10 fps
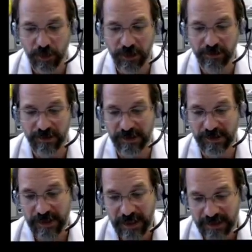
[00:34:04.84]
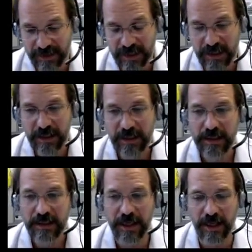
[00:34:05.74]
this up to 160,
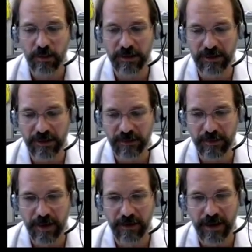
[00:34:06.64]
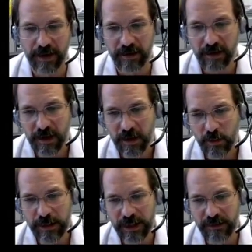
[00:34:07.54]
like it was in inspired air,
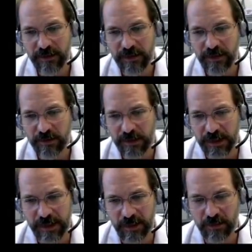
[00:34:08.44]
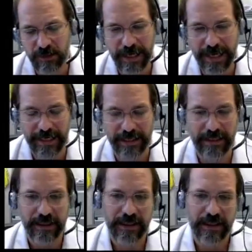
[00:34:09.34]
we'd get virtually no
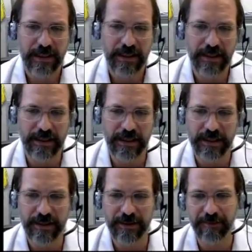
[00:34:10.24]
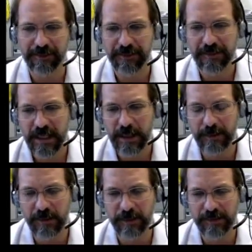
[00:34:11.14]
gain in
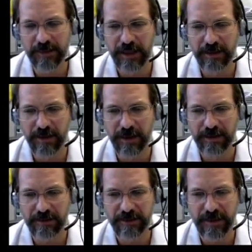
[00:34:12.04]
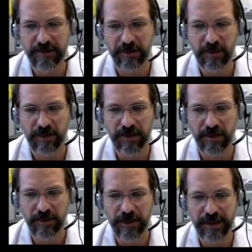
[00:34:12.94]
hemoglobin saturation, because after all,
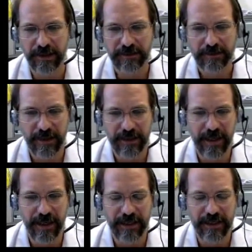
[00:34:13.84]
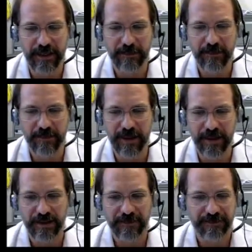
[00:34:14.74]
it's already at
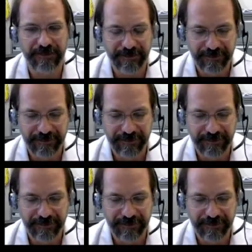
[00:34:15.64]
98%.